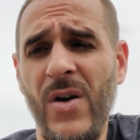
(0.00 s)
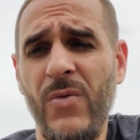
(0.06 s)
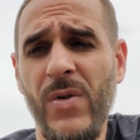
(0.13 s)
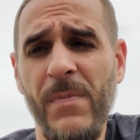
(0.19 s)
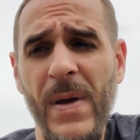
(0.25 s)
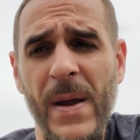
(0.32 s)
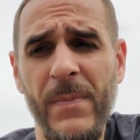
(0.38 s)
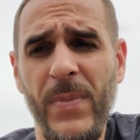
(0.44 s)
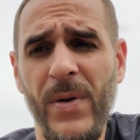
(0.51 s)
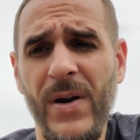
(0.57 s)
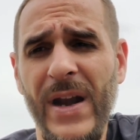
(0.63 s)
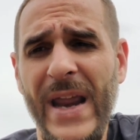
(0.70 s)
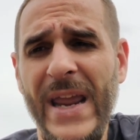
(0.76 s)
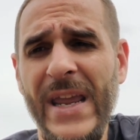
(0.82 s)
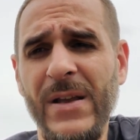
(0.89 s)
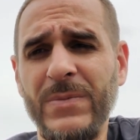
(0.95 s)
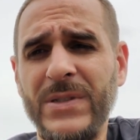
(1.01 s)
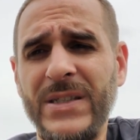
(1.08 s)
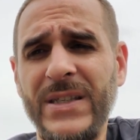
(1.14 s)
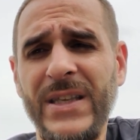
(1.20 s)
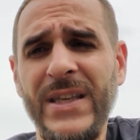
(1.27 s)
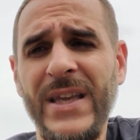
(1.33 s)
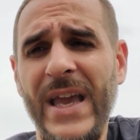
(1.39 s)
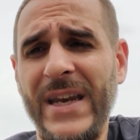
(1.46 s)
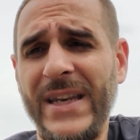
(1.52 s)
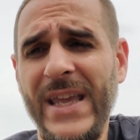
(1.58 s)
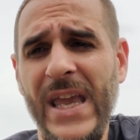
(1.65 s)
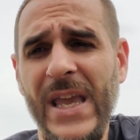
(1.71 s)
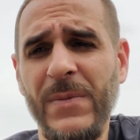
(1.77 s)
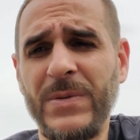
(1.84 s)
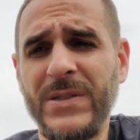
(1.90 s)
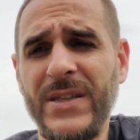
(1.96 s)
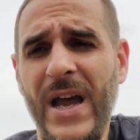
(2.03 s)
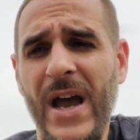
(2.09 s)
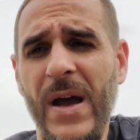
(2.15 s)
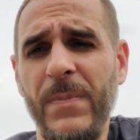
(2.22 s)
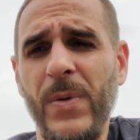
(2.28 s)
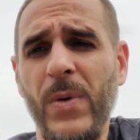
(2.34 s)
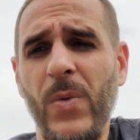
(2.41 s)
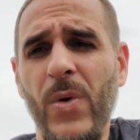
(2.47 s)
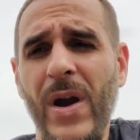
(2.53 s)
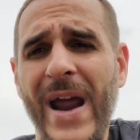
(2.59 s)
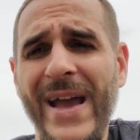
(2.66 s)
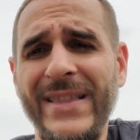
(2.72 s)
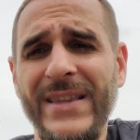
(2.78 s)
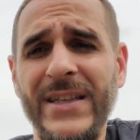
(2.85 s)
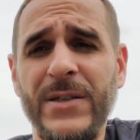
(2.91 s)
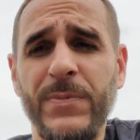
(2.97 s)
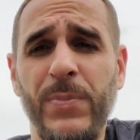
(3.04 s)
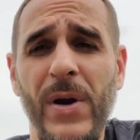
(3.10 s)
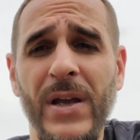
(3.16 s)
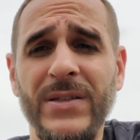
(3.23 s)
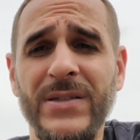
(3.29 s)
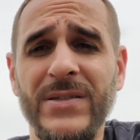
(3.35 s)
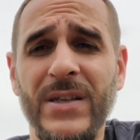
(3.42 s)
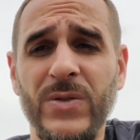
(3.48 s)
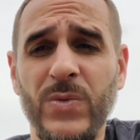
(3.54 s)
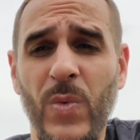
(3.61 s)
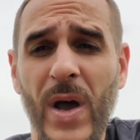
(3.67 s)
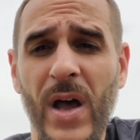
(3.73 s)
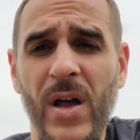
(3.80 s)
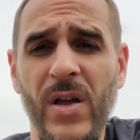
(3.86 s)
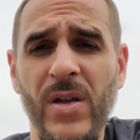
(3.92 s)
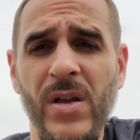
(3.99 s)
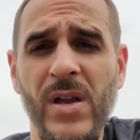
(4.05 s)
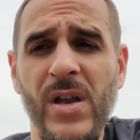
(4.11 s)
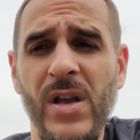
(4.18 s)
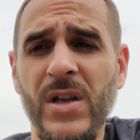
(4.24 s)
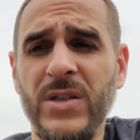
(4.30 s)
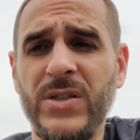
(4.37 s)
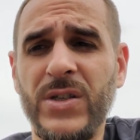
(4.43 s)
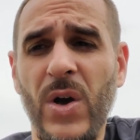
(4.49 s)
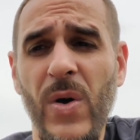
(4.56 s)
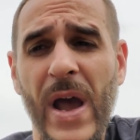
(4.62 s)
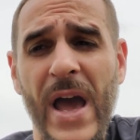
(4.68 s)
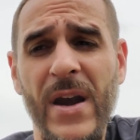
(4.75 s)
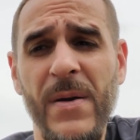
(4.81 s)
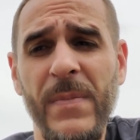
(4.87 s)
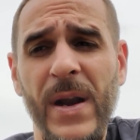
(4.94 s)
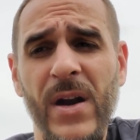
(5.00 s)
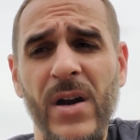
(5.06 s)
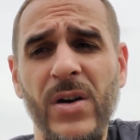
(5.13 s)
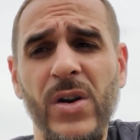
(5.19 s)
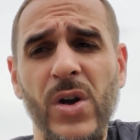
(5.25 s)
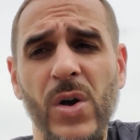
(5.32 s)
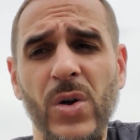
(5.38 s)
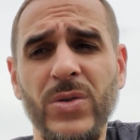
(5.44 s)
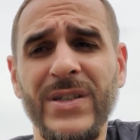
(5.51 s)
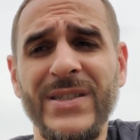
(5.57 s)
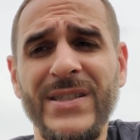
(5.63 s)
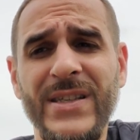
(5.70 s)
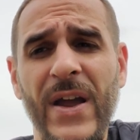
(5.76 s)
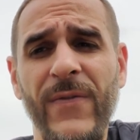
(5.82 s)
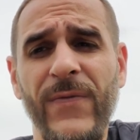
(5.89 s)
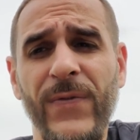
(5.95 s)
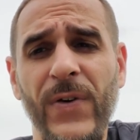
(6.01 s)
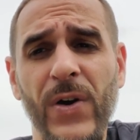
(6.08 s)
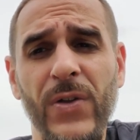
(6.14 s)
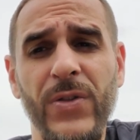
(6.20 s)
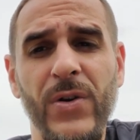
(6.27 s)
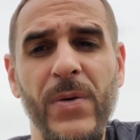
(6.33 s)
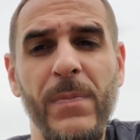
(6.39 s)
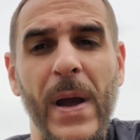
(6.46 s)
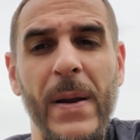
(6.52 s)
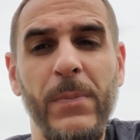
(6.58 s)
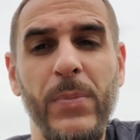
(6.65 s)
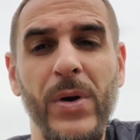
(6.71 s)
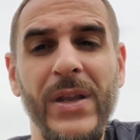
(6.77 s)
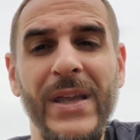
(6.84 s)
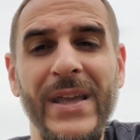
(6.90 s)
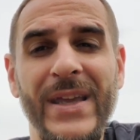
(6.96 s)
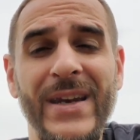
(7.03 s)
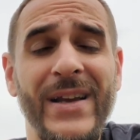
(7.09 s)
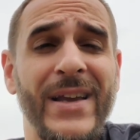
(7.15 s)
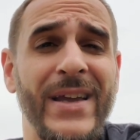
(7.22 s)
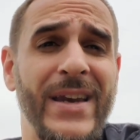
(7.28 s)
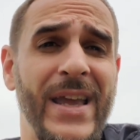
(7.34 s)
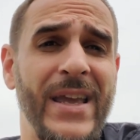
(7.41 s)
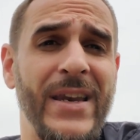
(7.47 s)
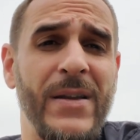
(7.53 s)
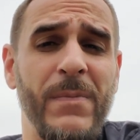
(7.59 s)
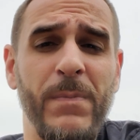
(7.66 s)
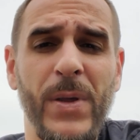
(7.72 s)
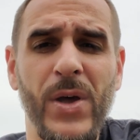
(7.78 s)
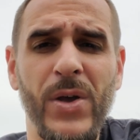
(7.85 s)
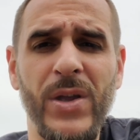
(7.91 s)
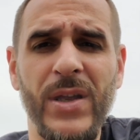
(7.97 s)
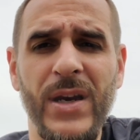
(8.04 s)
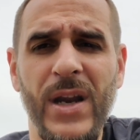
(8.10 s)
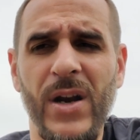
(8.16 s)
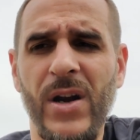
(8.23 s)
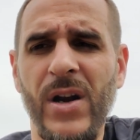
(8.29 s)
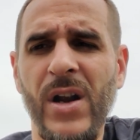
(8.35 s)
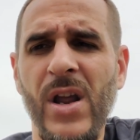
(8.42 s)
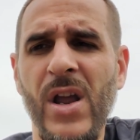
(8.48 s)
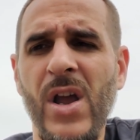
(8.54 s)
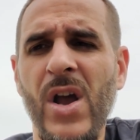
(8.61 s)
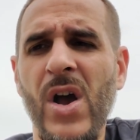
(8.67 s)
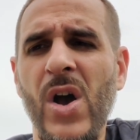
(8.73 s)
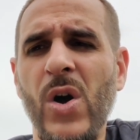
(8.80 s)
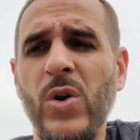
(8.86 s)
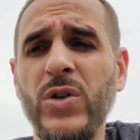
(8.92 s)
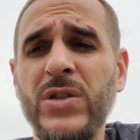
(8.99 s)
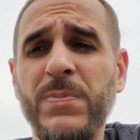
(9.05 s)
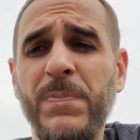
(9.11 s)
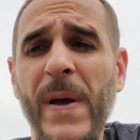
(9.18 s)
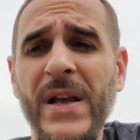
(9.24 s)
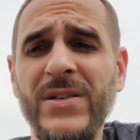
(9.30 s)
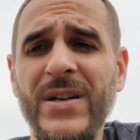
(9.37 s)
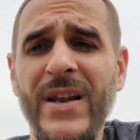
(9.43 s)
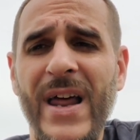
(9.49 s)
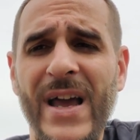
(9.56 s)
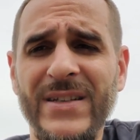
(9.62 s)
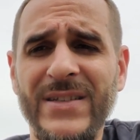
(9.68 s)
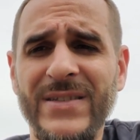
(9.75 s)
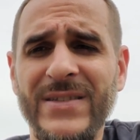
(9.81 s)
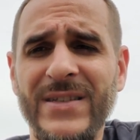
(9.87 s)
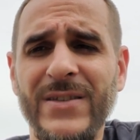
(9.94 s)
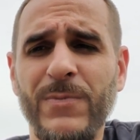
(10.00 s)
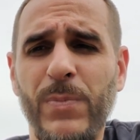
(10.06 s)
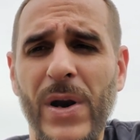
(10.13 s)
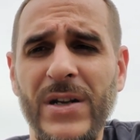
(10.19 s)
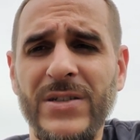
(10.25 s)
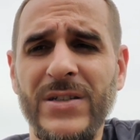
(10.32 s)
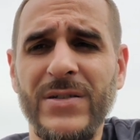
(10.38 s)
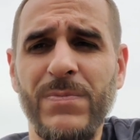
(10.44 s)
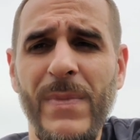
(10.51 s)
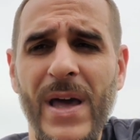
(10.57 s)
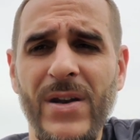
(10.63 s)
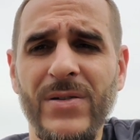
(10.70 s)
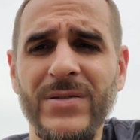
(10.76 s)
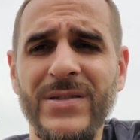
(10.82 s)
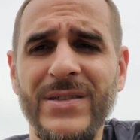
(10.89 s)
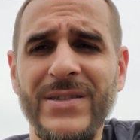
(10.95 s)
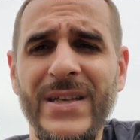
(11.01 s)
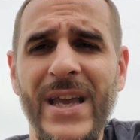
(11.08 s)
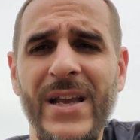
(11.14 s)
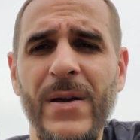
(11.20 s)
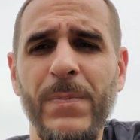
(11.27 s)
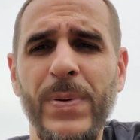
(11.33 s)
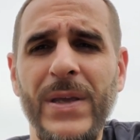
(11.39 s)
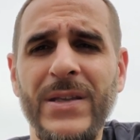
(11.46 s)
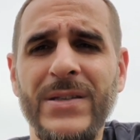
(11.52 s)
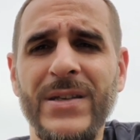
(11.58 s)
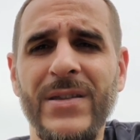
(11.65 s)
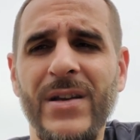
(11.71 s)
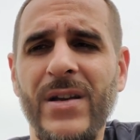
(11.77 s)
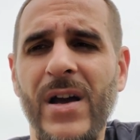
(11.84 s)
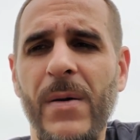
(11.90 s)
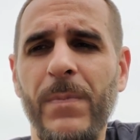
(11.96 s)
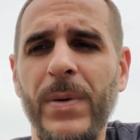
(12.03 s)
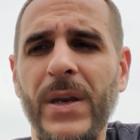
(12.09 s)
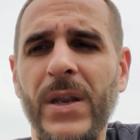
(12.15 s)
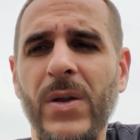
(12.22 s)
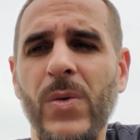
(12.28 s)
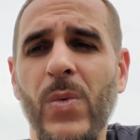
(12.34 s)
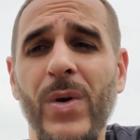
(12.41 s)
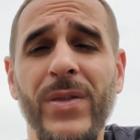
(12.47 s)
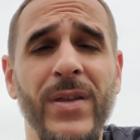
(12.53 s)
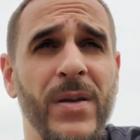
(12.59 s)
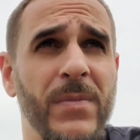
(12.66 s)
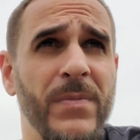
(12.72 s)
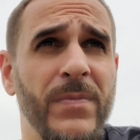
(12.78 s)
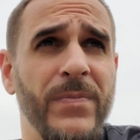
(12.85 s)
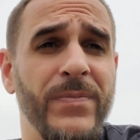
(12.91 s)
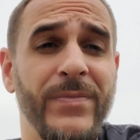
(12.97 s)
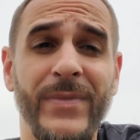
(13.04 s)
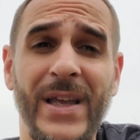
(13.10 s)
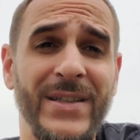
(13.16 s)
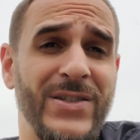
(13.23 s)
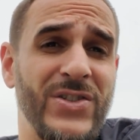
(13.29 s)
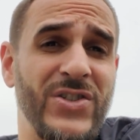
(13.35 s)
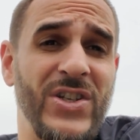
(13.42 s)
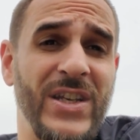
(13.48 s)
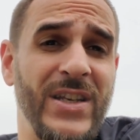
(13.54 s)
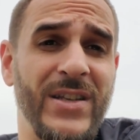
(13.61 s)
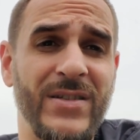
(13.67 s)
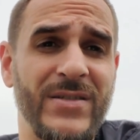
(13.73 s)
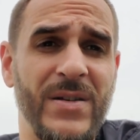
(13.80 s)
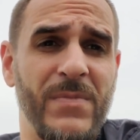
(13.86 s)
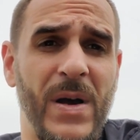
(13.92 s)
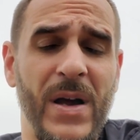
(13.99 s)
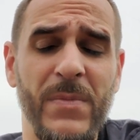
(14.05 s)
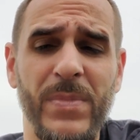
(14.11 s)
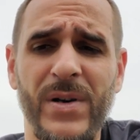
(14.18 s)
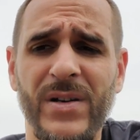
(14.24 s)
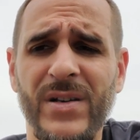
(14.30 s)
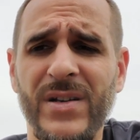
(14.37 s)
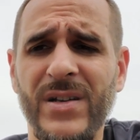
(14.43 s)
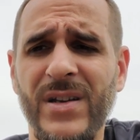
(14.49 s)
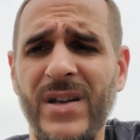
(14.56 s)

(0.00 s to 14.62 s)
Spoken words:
Remember, AMC and GameStop were at these prices as well. So Adam Aron goes a step further by bringing in a Canadian billionaire who specializes in precious metals to take a piece of the company with him. That's genius in my book.